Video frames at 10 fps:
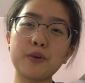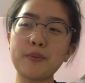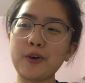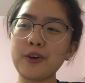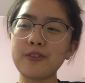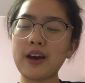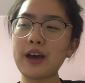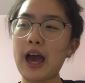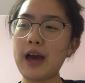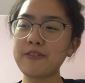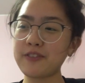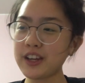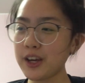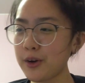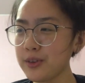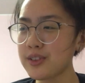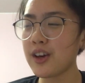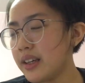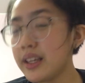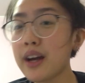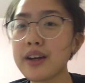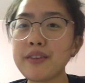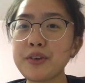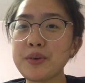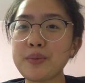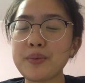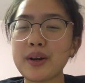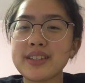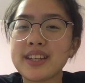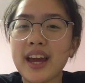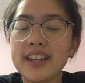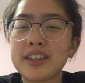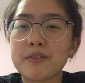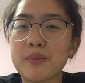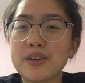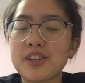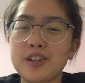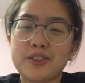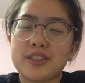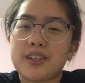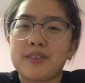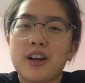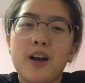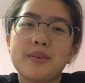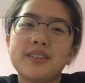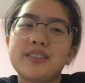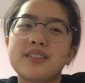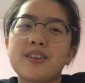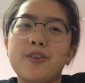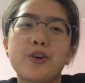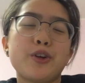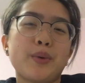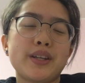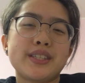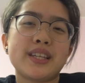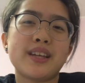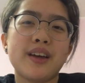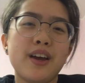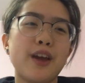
more videos. Yeah, if you want to see anything from my channel, just leave in the comments, or you want to see,